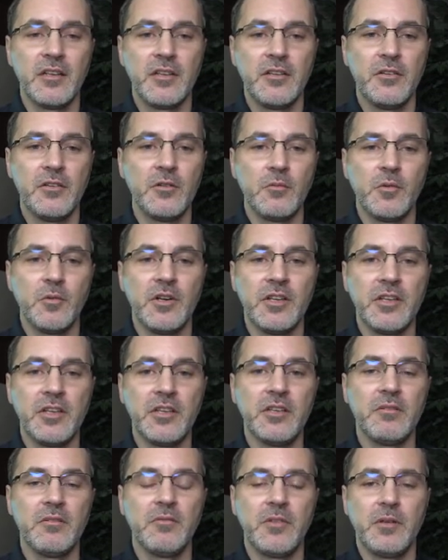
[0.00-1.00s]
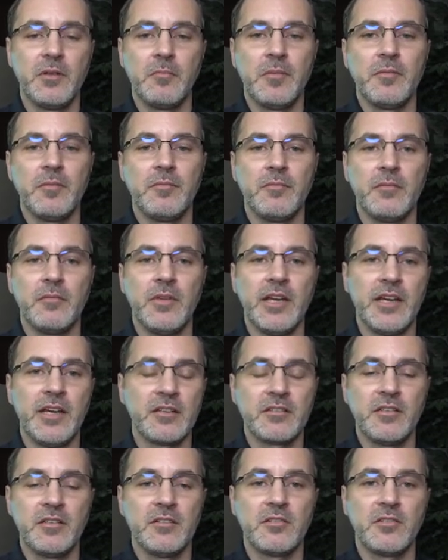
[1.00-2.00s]
you don't want to give them
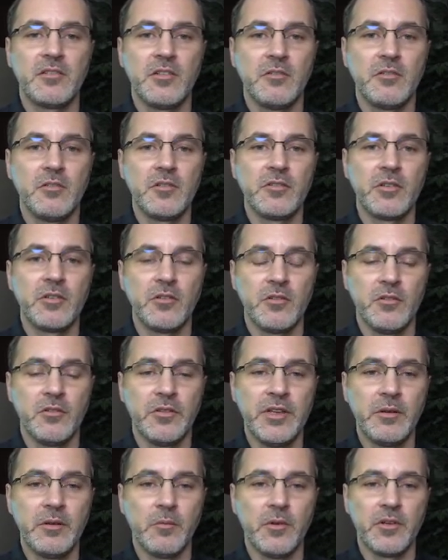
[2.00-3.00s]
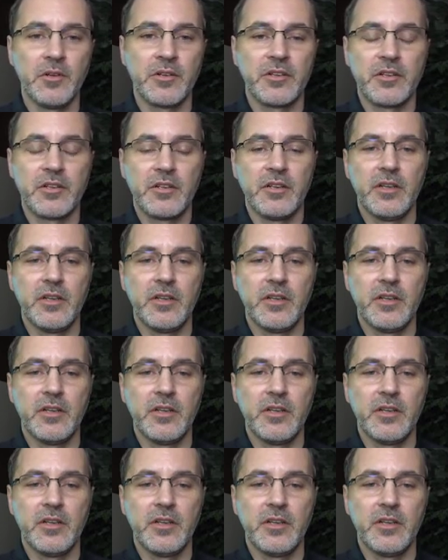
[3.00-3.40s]
access to your internal network.